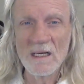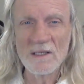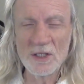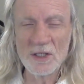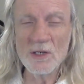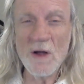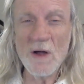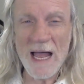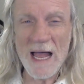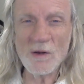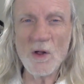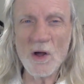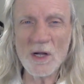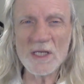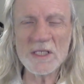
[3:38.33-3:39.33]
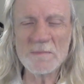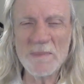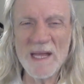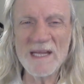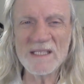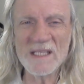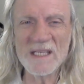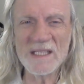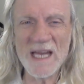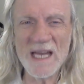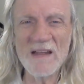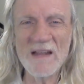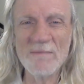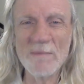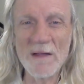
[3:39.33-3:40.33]
Do you know how long it's been since
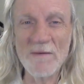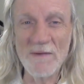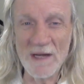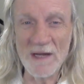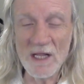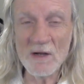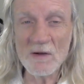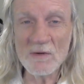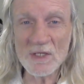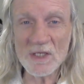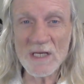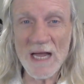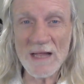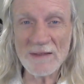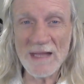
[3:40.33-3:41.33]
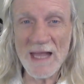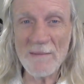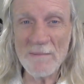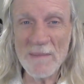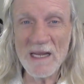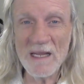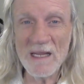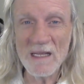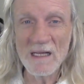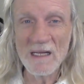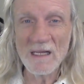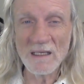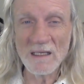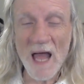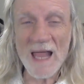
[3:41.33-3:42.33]
any of my videos got that many
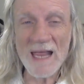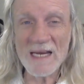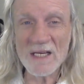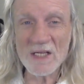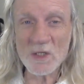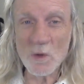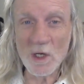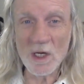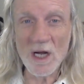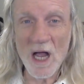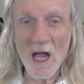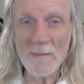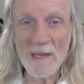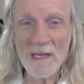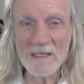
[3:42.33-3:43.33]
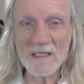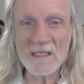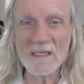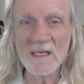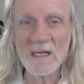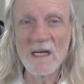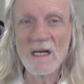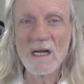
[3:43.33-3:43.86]
likes or comments?